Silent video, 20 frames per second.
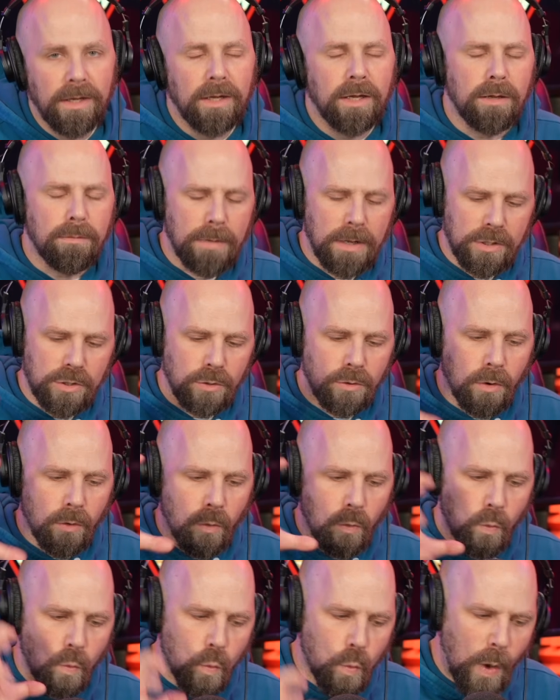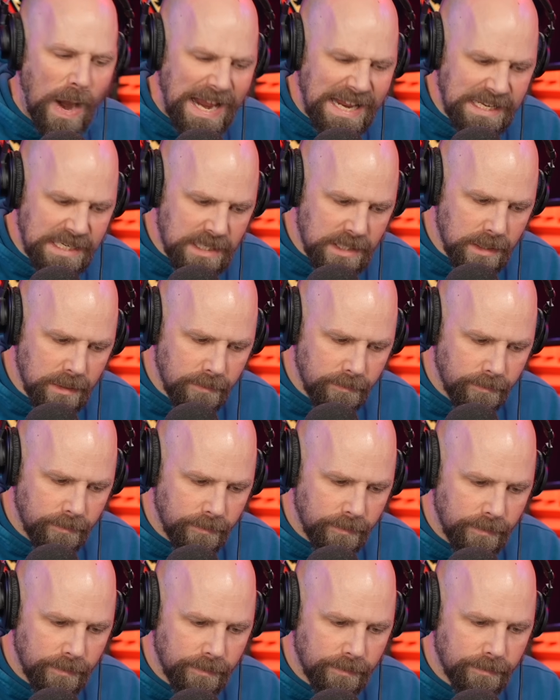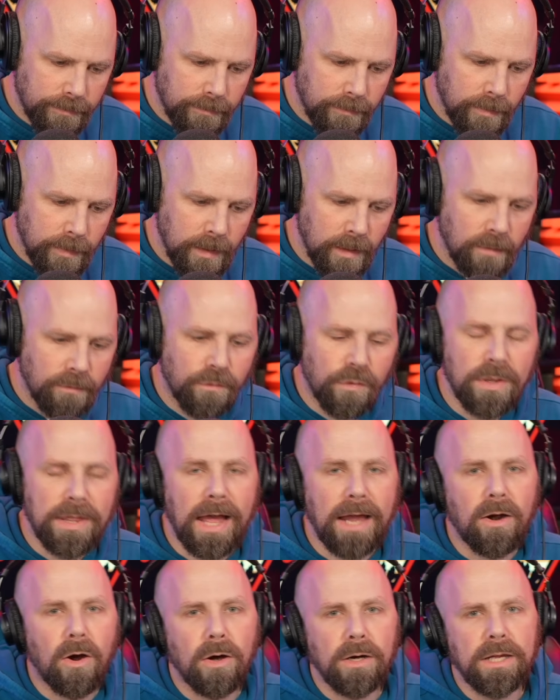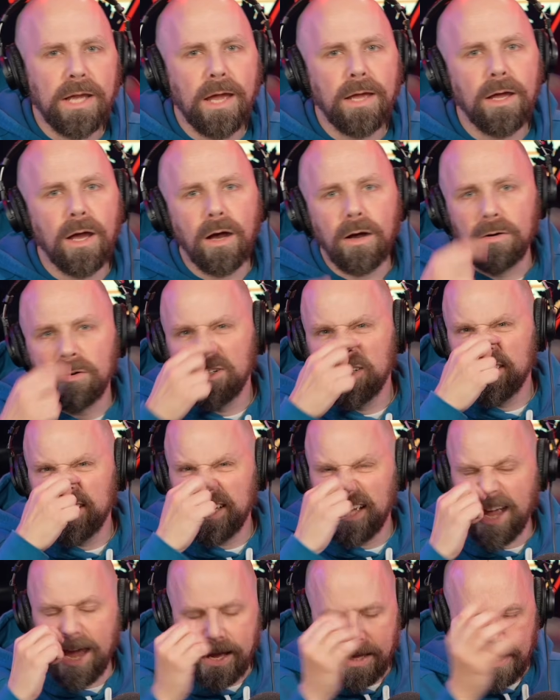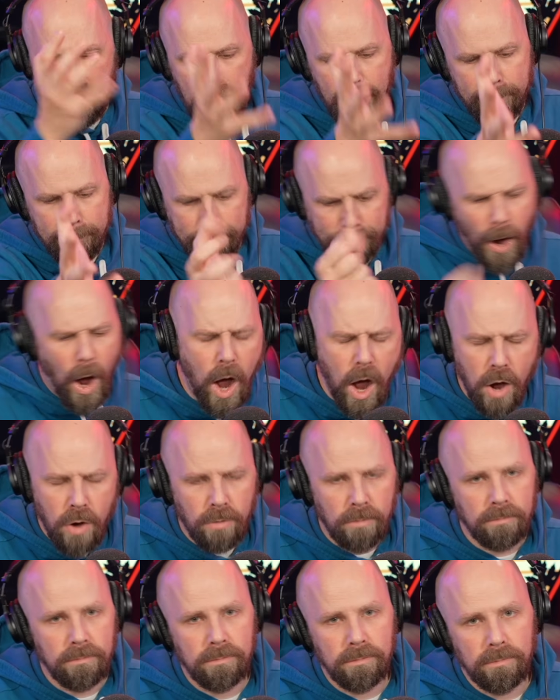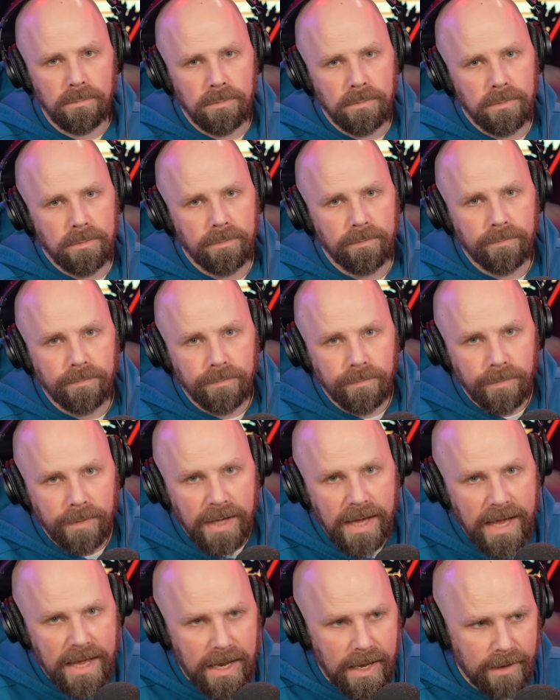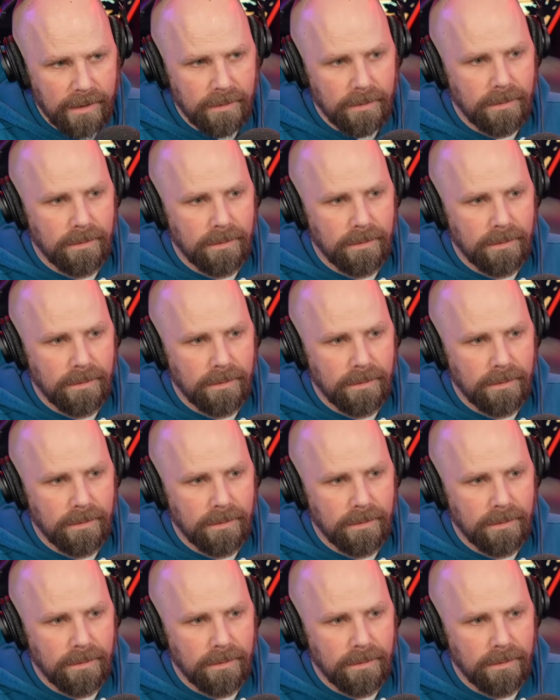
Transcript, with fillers: He made you wait for that RKO and then boom, hit it.